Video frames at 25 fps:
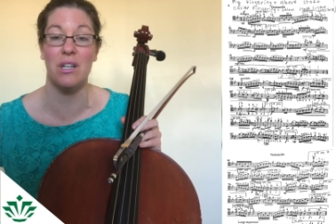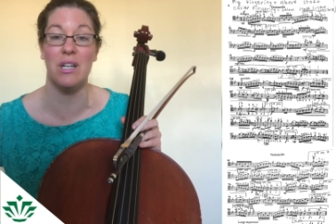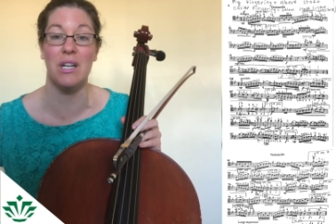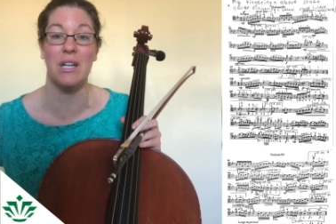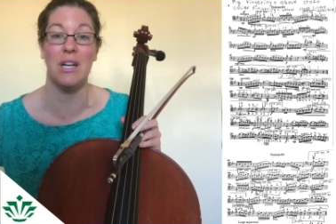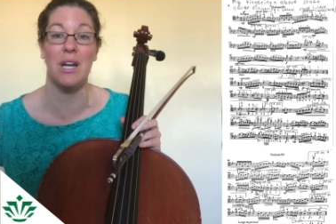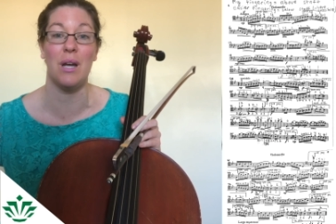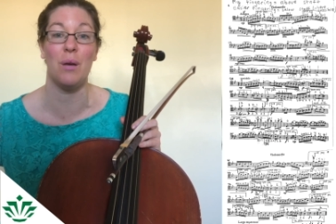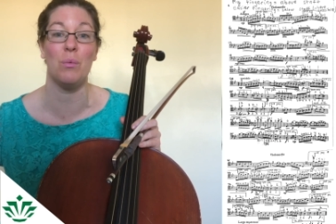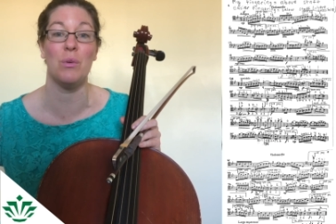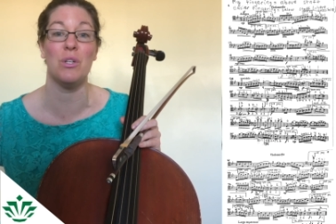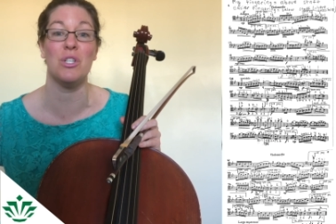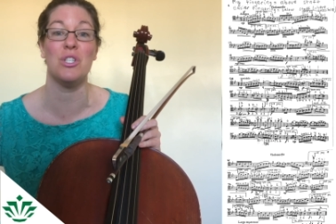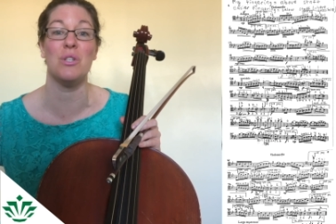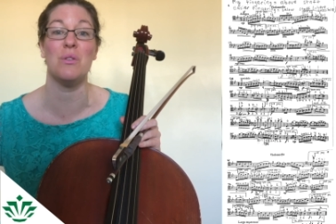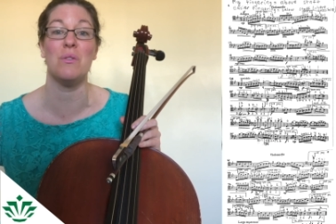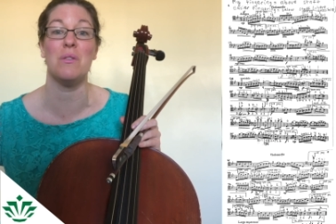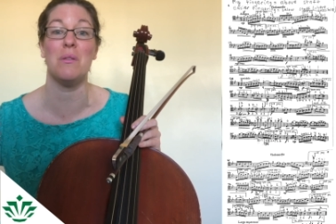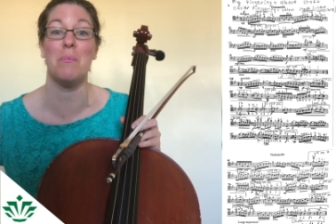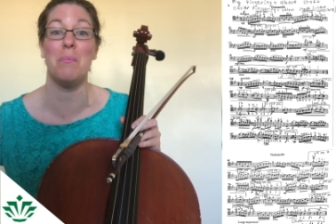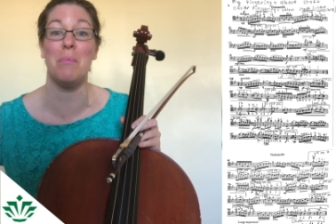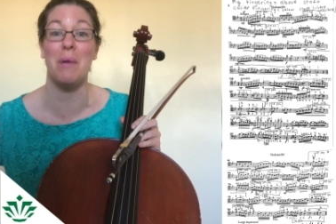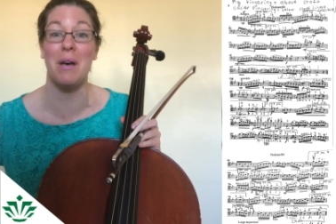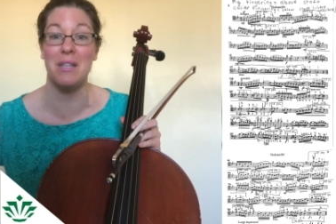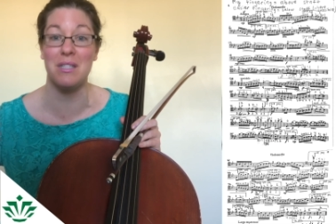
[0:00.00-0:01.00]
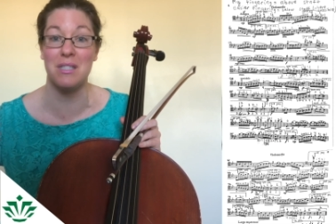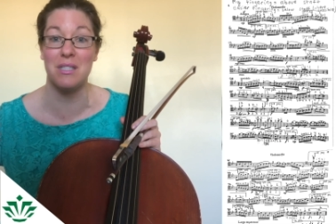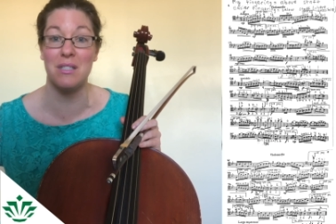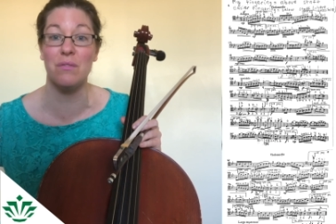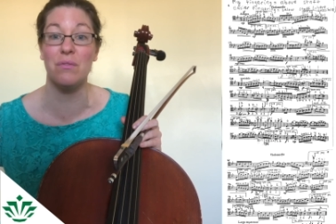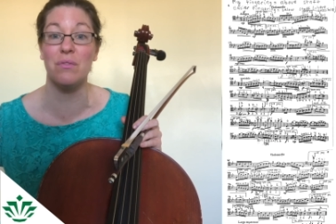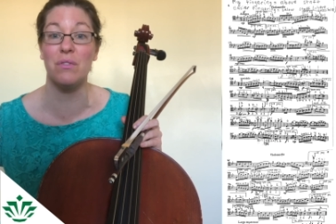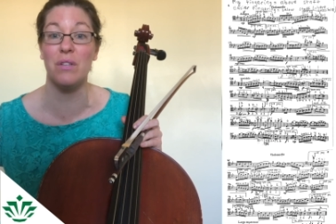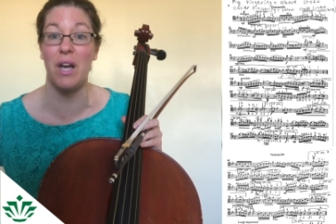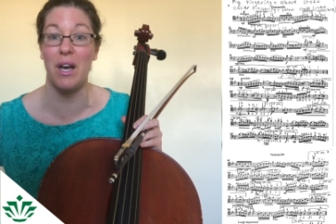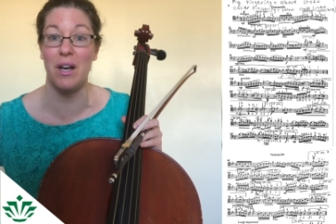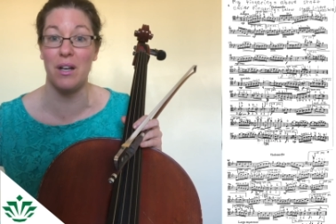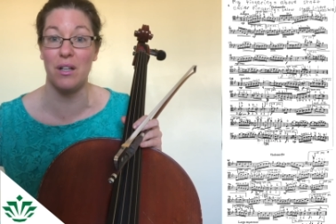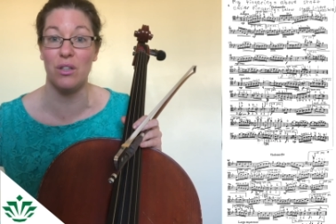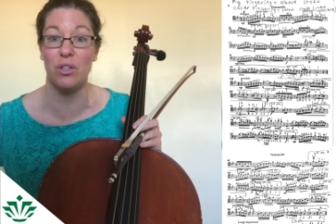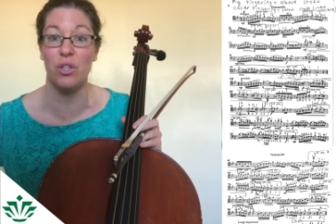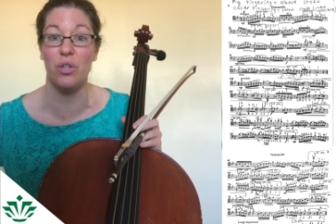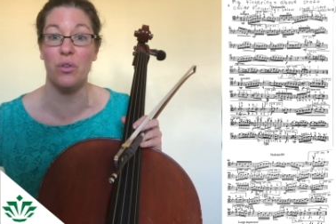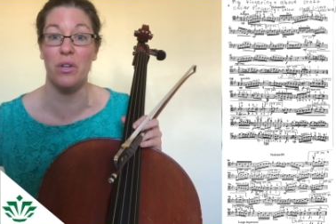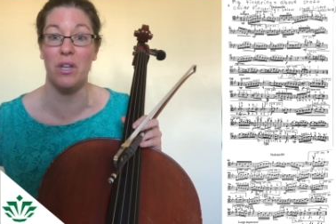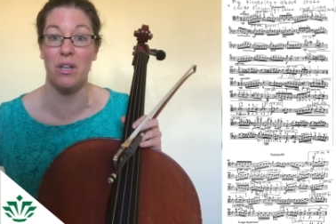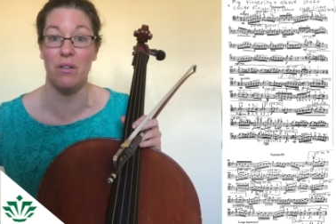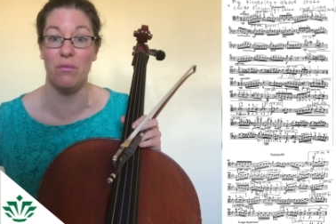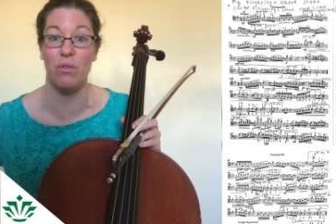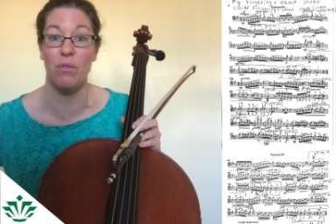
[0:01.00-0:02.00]
and I wish you the best of luck
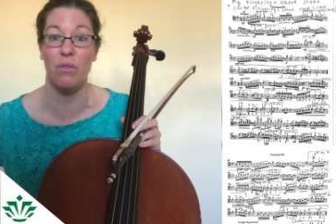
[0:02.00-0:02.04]
learning